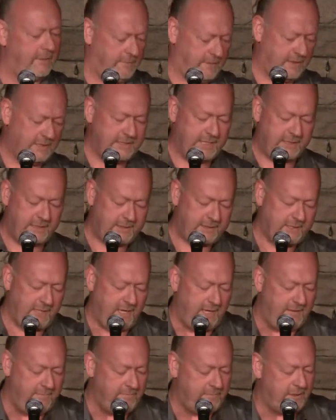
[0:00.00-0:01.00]
I was at the
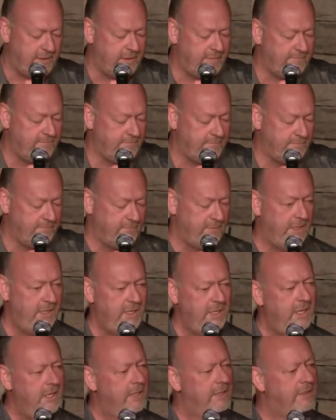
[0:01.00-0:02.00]
time, but
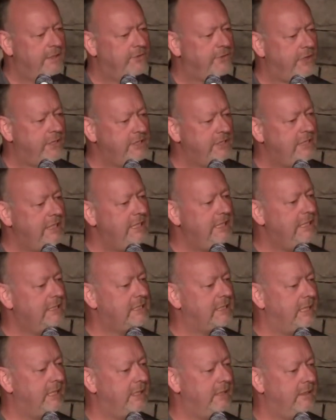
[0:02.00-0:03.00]
the trustee
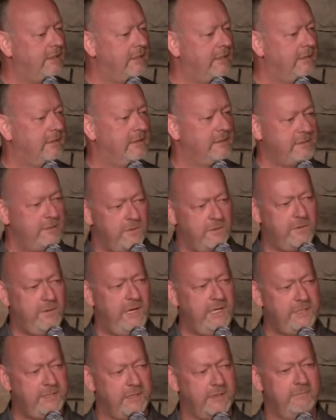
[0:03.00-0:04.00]
said, there's no
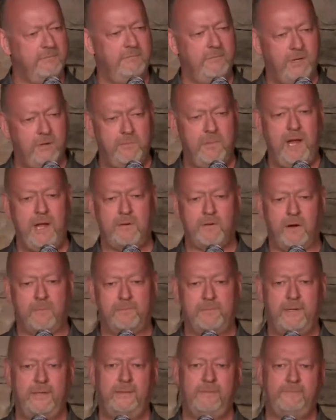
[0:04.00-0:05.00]
question, you're
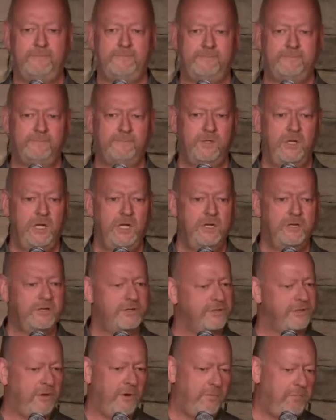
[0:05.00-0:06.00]
bankrupt.
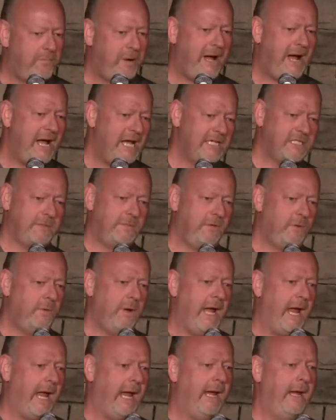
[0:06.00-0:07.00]
There's no possible
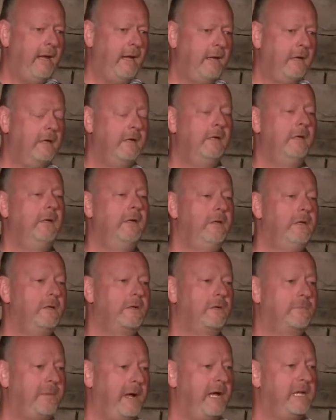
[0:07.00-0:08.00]
way you
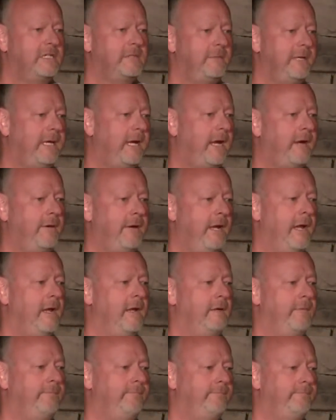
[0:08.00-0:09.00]
could possibly carry on